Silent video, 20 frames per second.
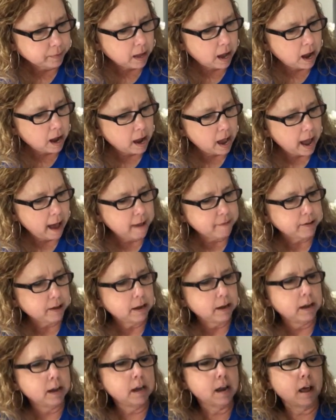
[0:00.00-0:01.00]
I have
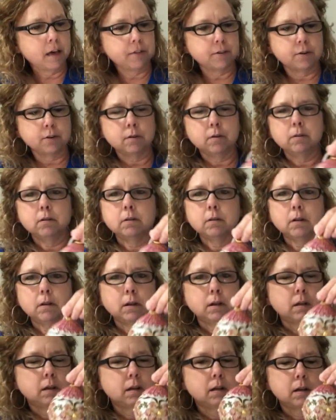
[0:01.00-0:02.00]
another
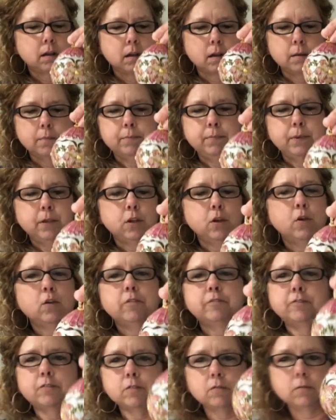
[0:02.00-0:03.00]

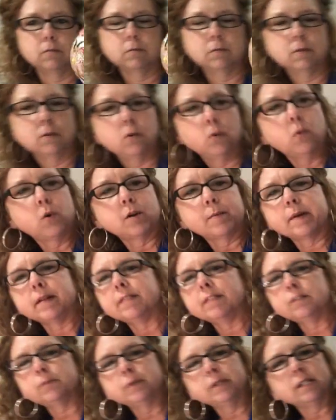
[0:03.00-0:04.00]
beautiful ornament.
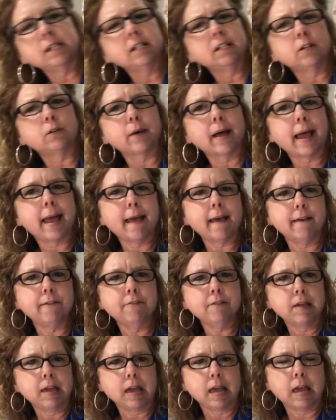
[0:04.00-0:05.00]
This one's a little
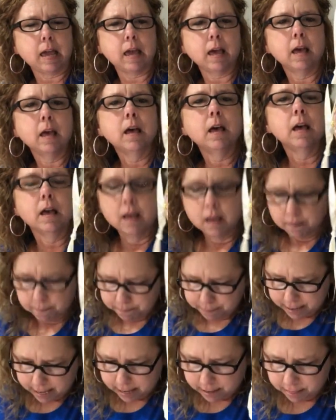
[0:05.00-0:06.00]
heavy,
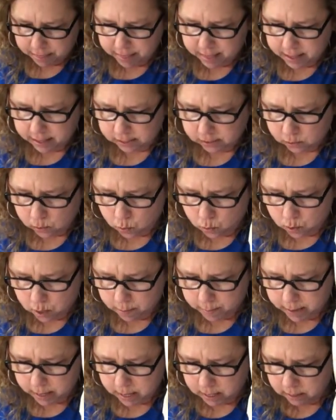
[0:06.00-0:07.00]
but this
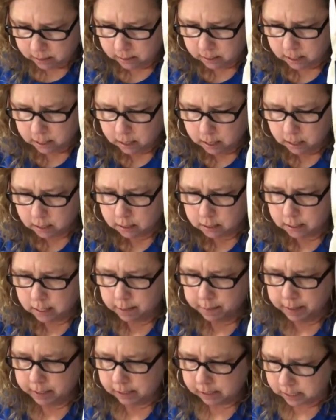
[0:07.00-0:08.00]
ornament,
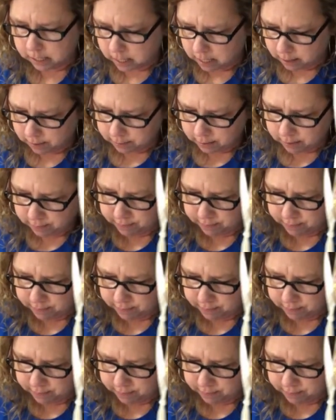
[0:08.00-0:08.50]
let me see.